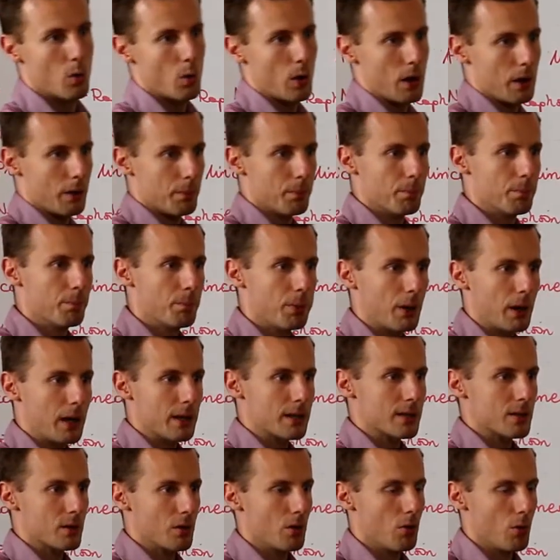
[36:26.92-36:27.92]
well,
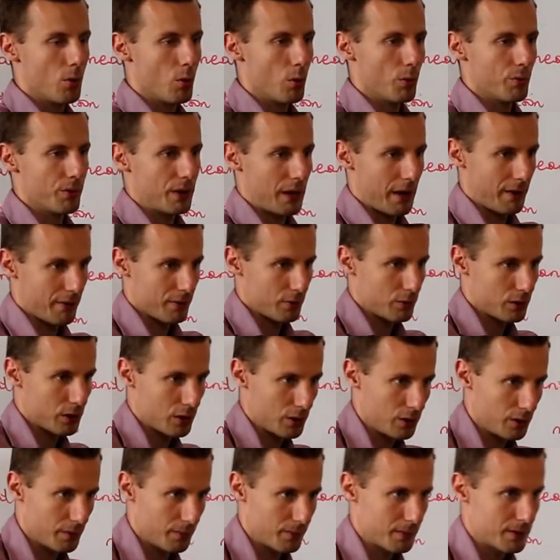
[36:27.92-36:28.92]
plus all the other
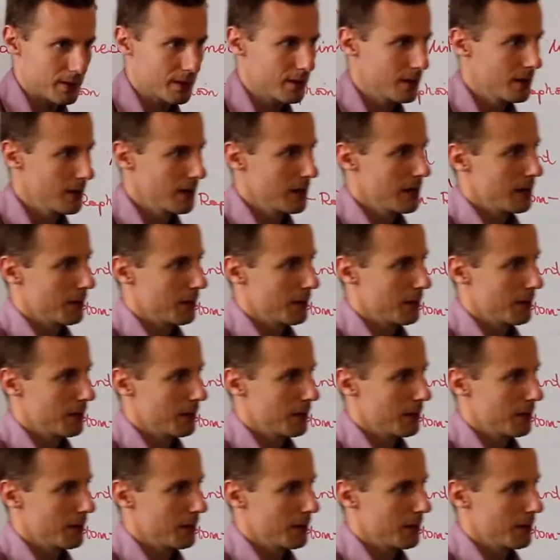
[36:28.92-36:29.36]
terms.